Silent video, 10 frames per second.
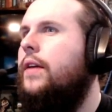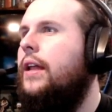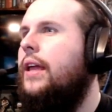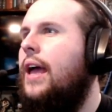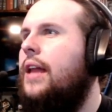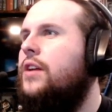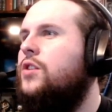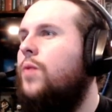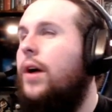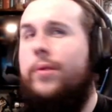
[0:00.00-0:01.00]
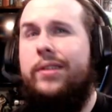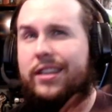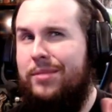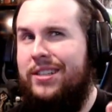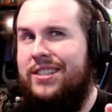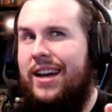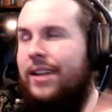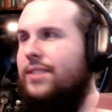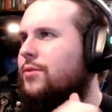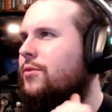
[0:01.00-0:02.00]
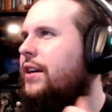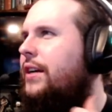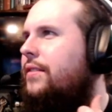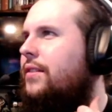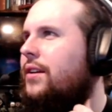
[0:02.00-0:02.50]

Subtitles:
and again, here's what I want. Gimli's axe, right?